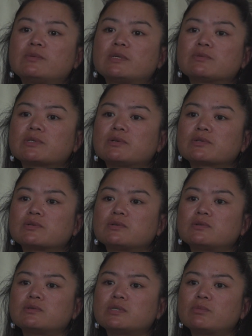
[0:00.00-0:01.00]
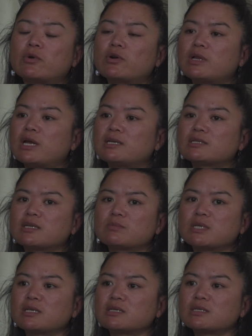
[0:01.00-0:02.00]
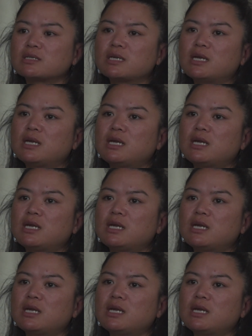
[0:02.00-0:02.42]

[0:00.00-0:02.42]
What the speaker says: but it was also demoralizing because